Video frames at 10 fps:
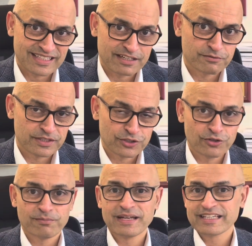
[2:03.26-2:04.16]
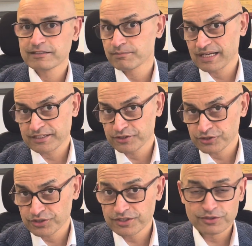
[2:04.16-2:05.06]
that with your medical
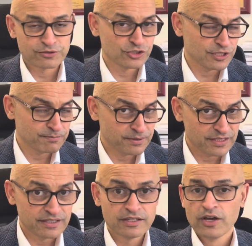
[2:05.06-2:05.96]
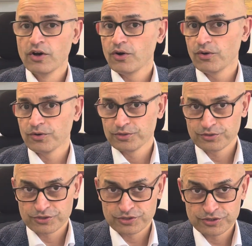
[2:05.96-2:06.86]
practitioner, your GP or your
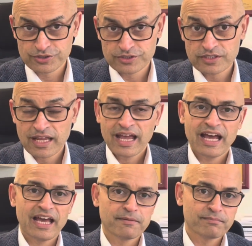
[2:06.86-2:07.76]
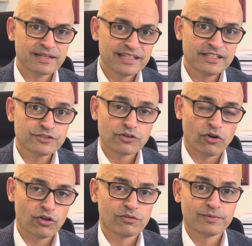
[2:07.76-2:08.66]
surgeon, and please
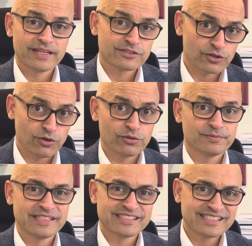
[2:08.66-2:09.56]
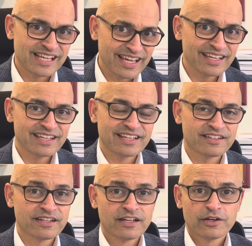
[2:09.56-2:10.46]
always take it
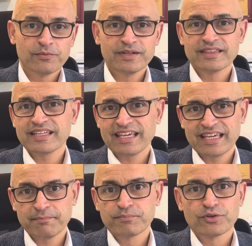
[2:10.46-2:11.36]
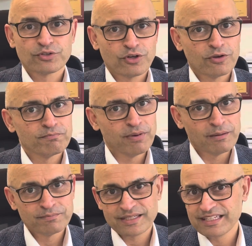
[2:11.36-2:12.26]
with a proton
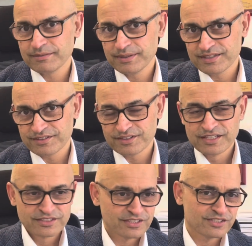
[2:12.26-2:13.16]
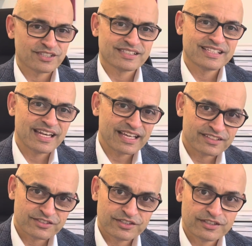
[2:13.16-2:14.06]
pump inhibitor such as
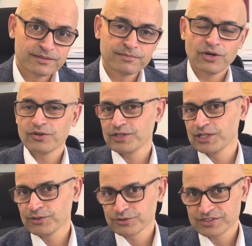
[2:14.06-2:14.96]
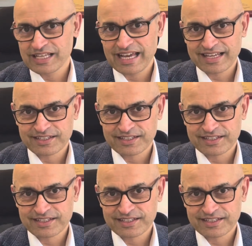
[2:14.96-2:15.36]
Nexium or Losec,